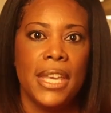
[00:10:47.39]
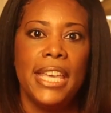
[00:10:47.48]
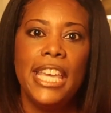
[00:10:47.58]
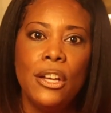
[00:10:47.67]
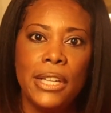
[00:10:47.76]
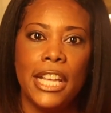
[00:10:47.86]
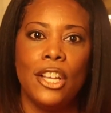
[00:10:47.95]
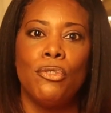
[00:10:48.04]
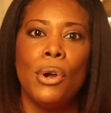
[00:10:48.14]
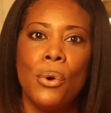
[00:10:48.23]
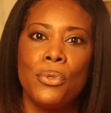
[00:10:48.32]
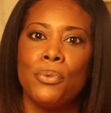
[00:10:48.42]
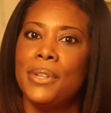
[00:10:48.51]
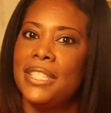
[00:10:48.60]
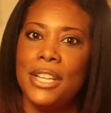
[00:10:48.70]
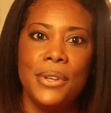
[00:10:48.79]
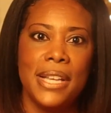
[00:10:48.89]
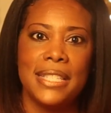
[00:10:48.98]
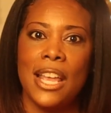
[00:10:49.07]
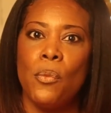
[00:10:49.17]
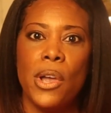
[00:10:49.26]
Healing, growth,
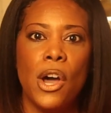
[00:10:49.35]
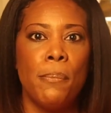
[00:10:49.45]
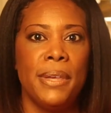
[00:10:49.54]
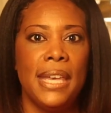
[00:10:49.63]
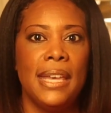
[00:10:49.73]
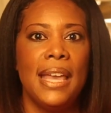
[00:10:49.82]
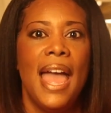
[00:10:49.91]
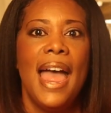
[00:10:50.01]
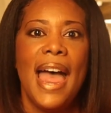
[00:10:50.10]
resilience, and well-being